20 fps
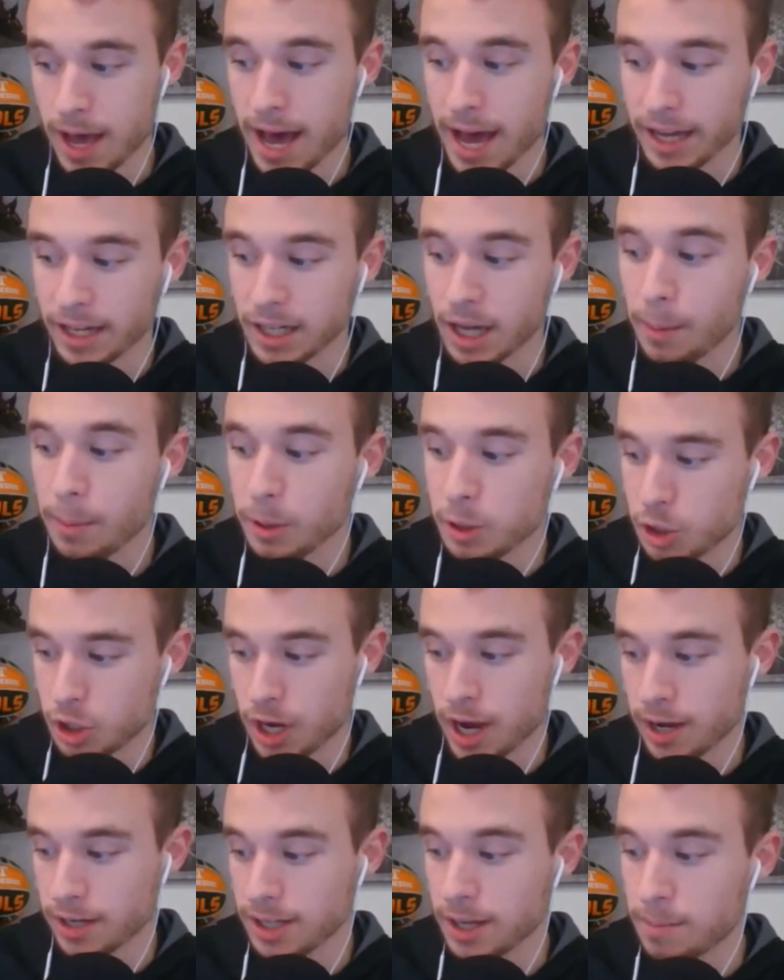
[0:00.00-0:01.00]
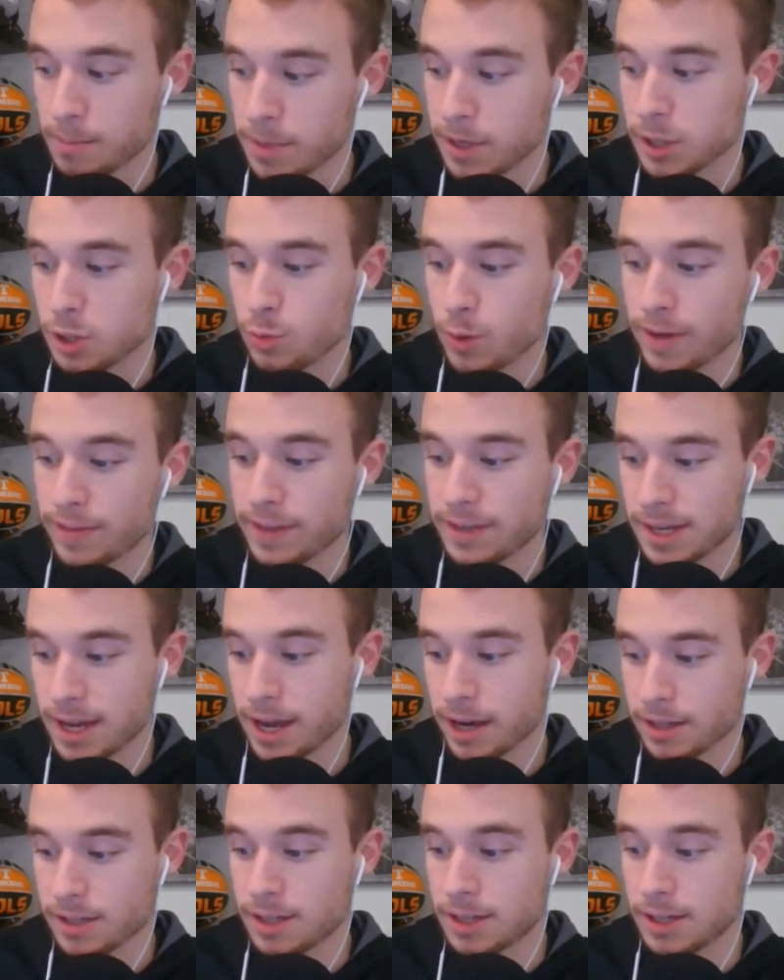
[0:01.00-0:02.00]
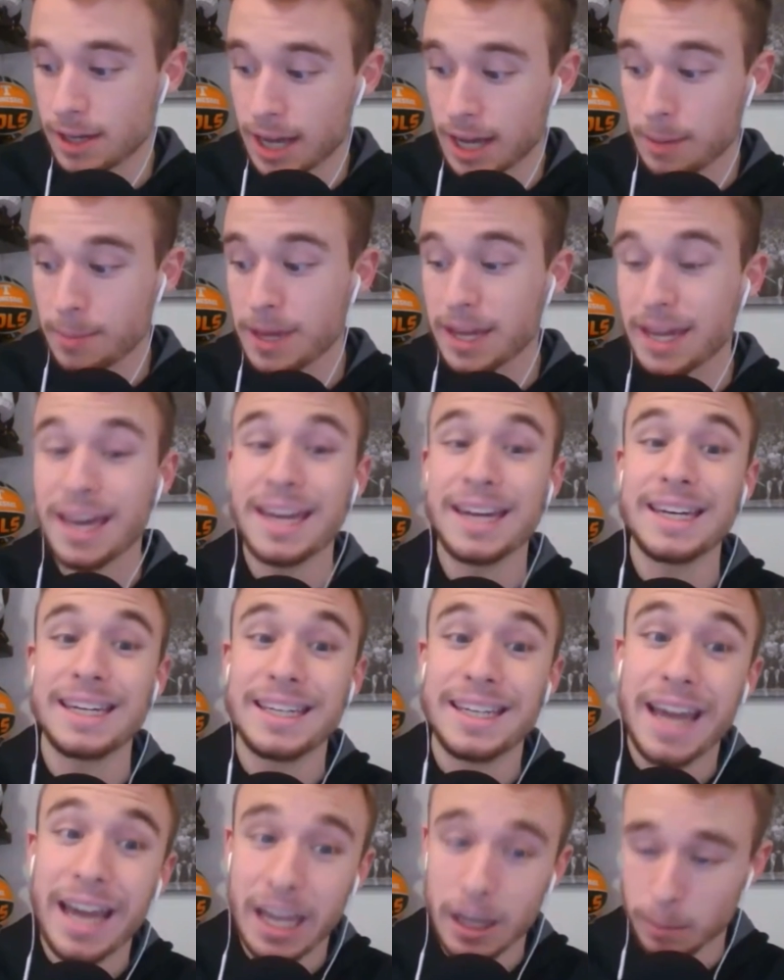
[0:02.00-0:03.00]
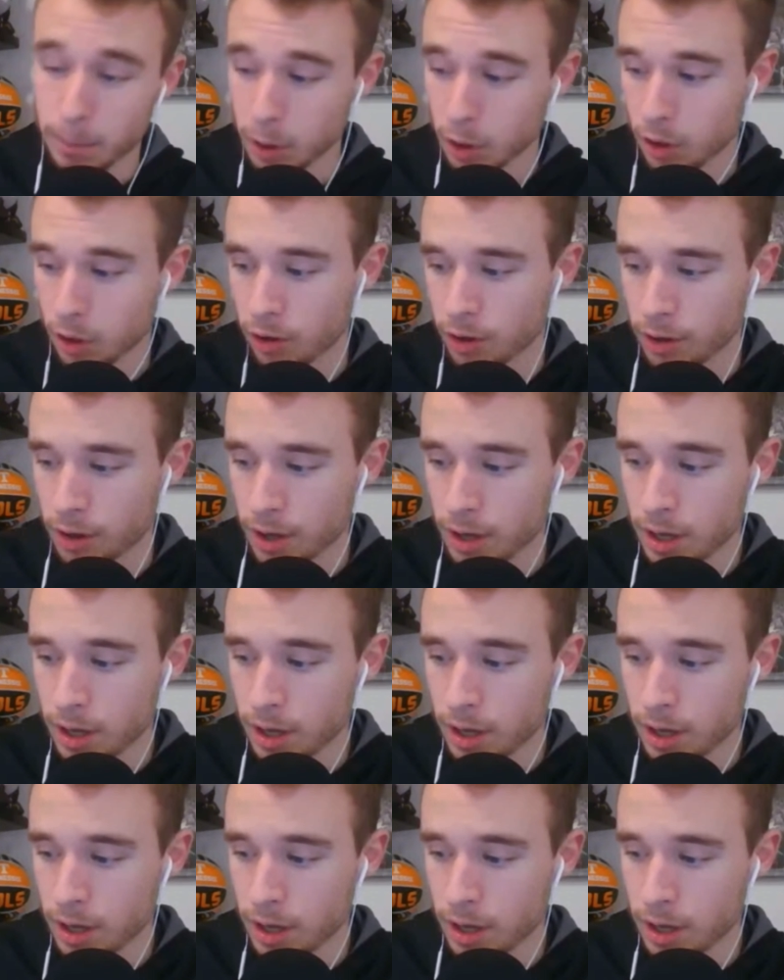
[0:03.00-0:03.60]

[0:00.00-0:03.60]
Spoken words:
I double-checked and misread the text naming Daboll.